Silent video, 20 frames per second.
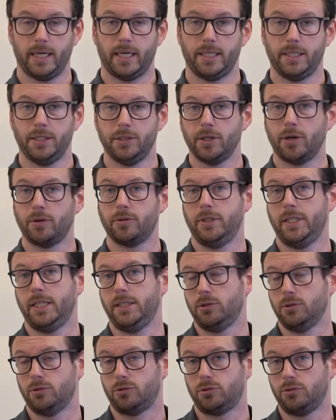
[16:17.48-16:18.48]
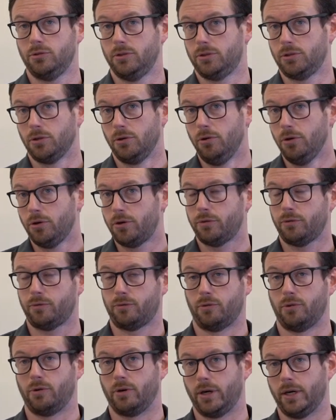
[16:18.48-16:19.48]
you don't need to look
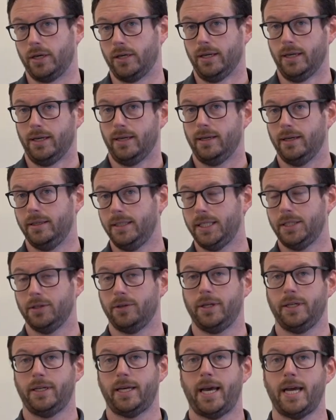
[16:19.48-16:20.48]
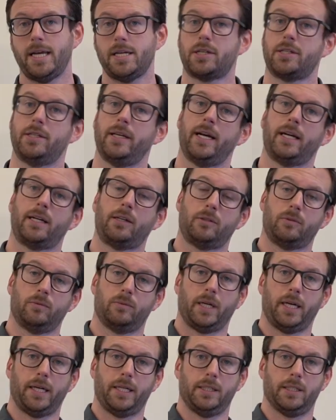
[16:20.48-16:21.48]
for a needle in a haystack
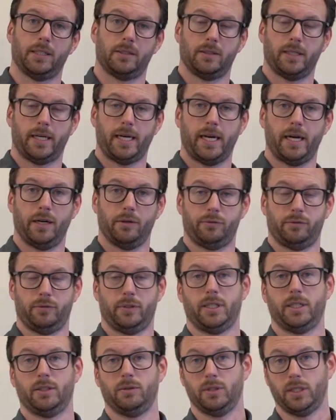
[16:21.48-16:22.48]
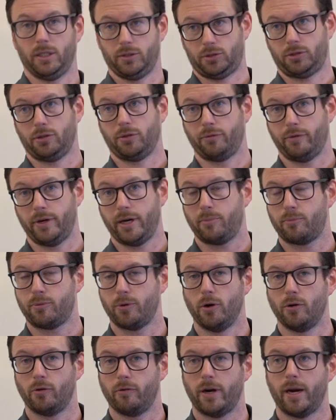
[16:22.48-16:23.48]
where you have a software
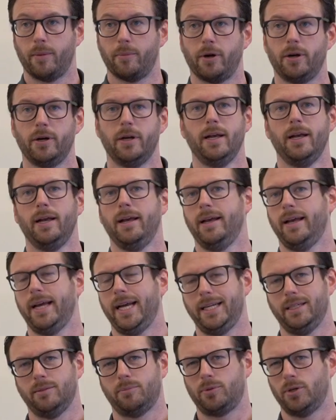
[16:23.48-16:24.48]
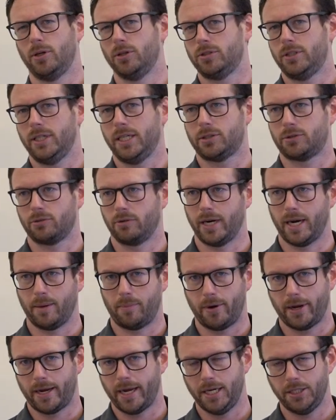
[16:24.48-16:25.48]
programmer and a processor
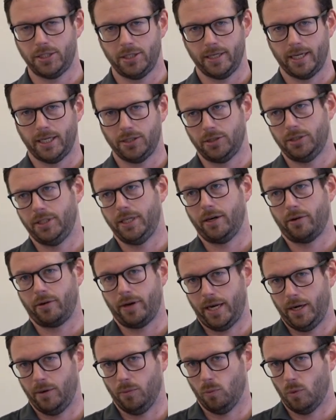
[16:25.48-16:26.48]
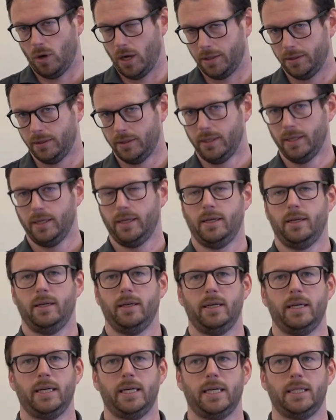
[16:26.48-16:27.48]
application engineer in one.
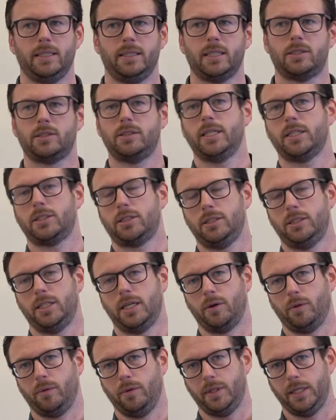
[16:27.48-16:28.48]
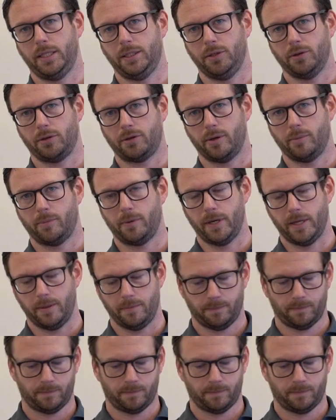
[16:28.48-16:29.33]
That's necessary within your company.